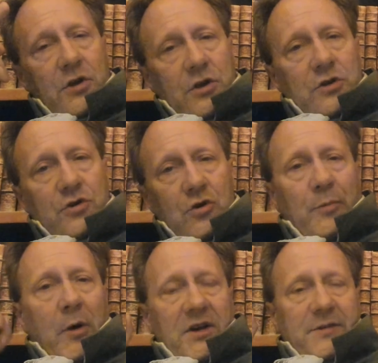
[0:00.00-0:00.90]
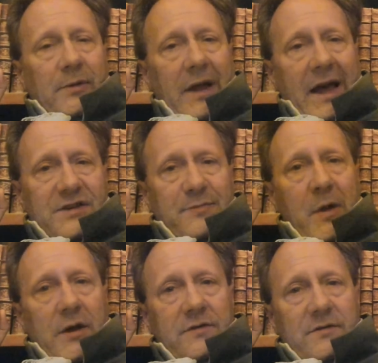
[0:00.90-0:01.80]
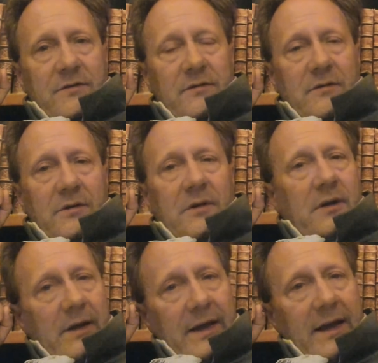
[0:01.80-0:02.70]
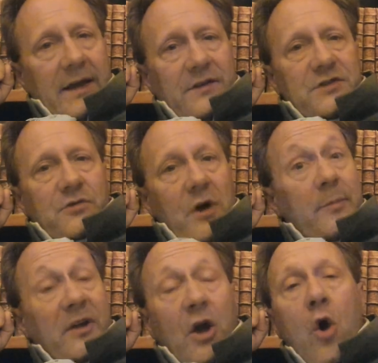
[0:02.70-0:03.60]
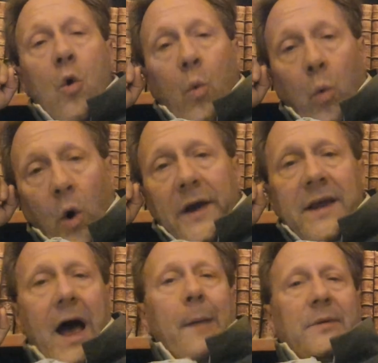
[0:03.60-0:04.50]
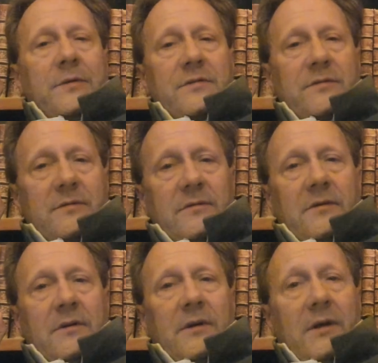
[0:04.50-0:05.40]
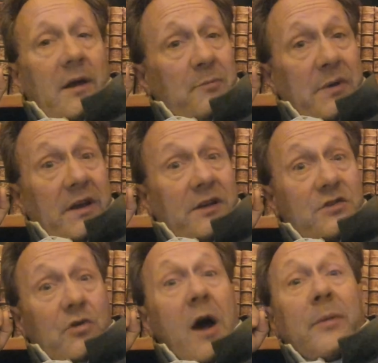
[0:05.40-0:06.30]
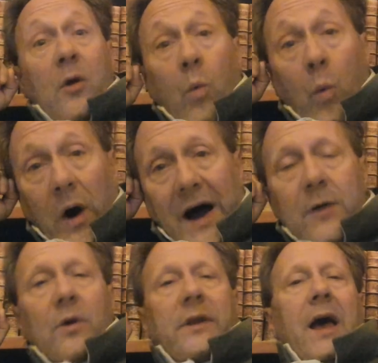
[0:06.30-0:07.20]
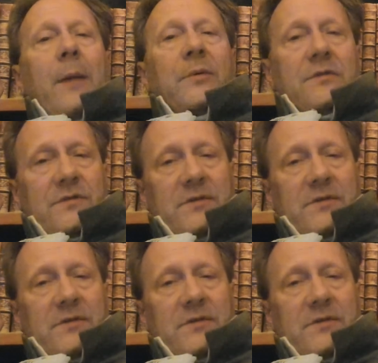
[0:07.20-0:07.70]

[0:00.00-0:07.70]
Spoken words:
two possible aspects. A, describing what happened, and B, describing why what happened.